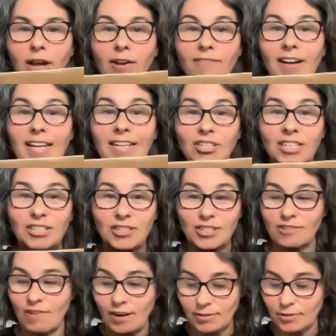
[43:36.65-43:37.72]
I've literally
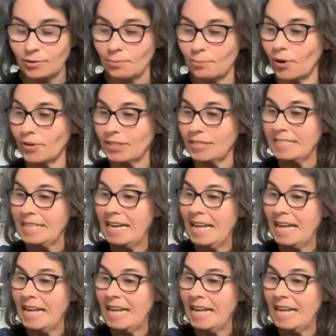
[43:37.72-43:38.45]
just thrown some products in